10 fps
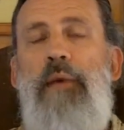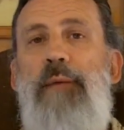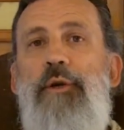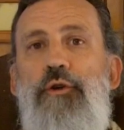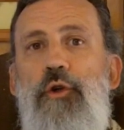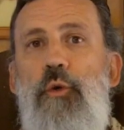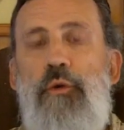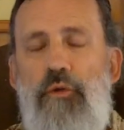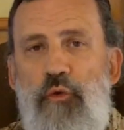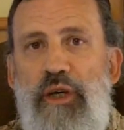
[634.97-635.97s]
maybe
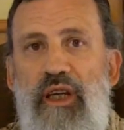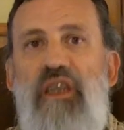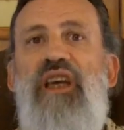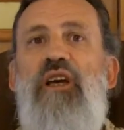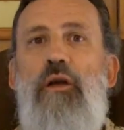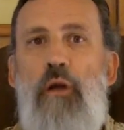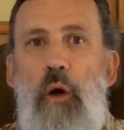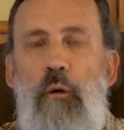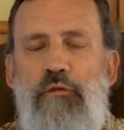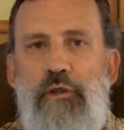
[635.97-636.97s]
two or three
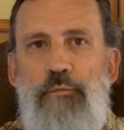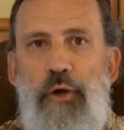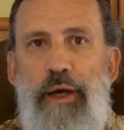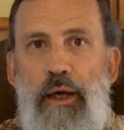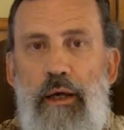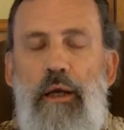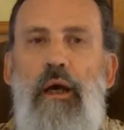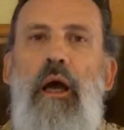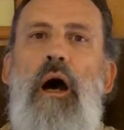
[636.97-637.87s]
loaves of bread.